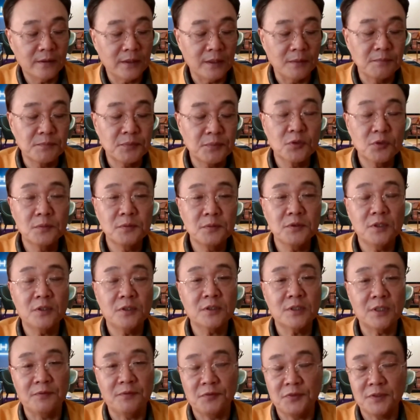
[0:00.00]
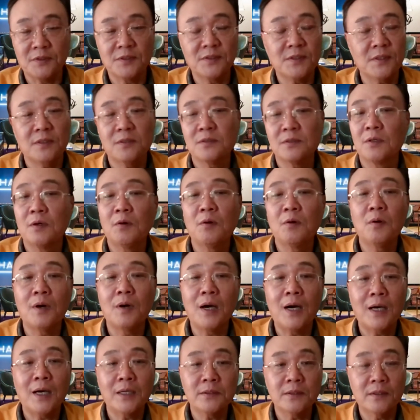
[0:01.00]
uh, improve your deficiencies
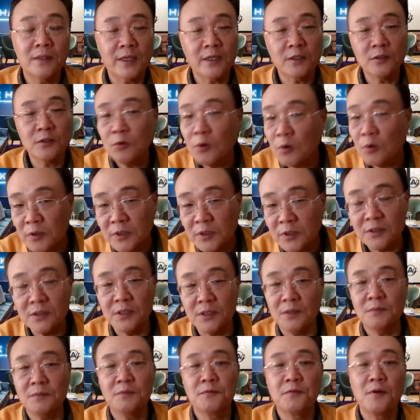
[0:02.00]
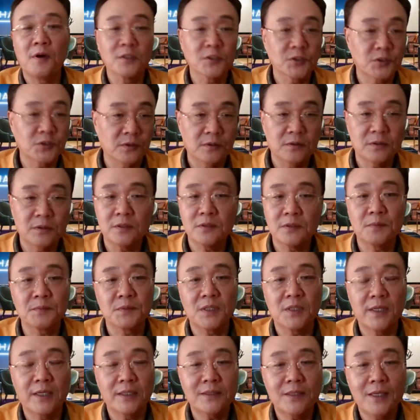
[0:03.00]
or other like cognitive function or
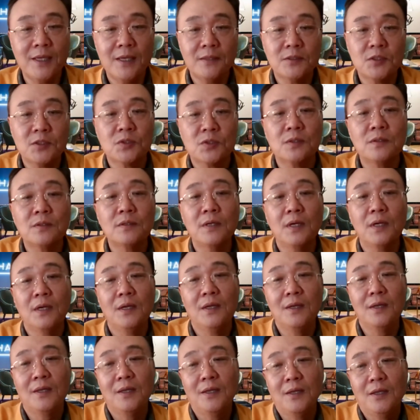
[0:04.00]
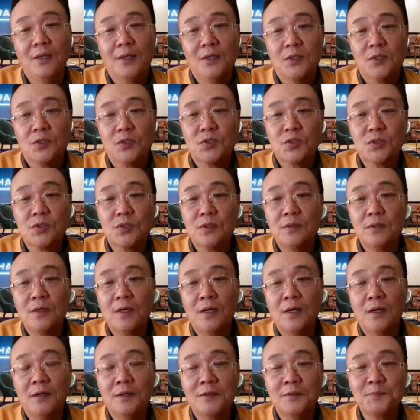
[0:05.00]
something like that. So
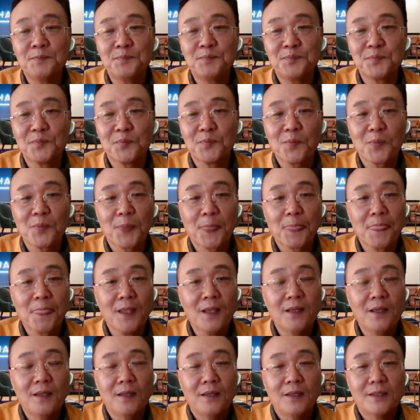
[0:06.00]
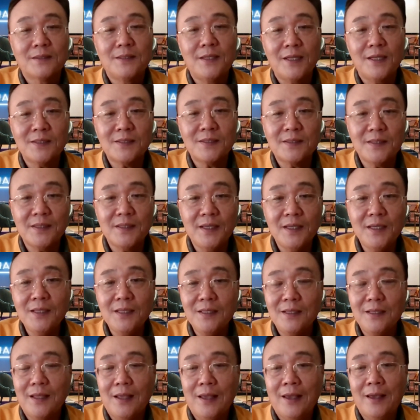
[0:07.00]
so um that's
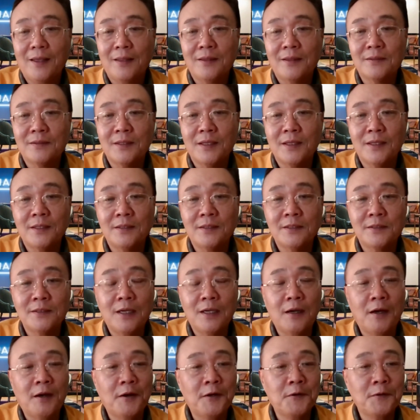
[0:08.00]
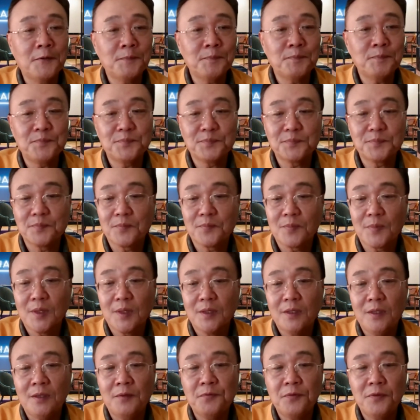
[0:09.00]
it. And then um
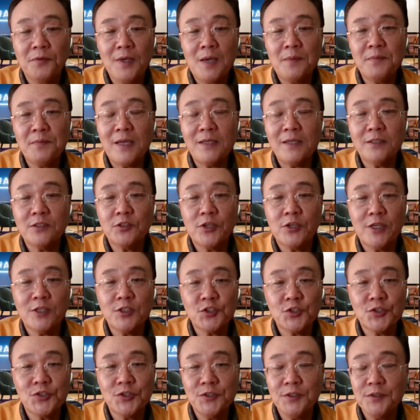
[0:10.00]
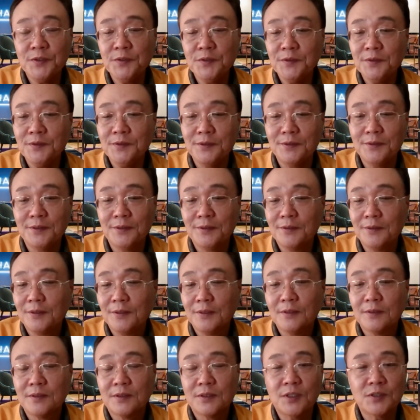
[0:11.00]
if you have any question,
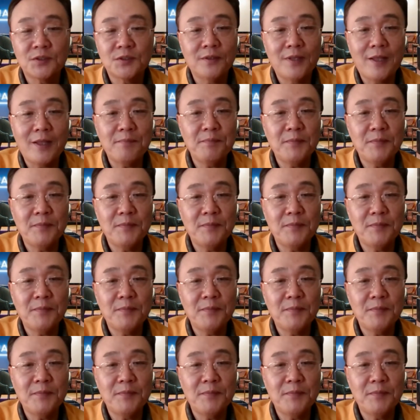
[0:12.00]
just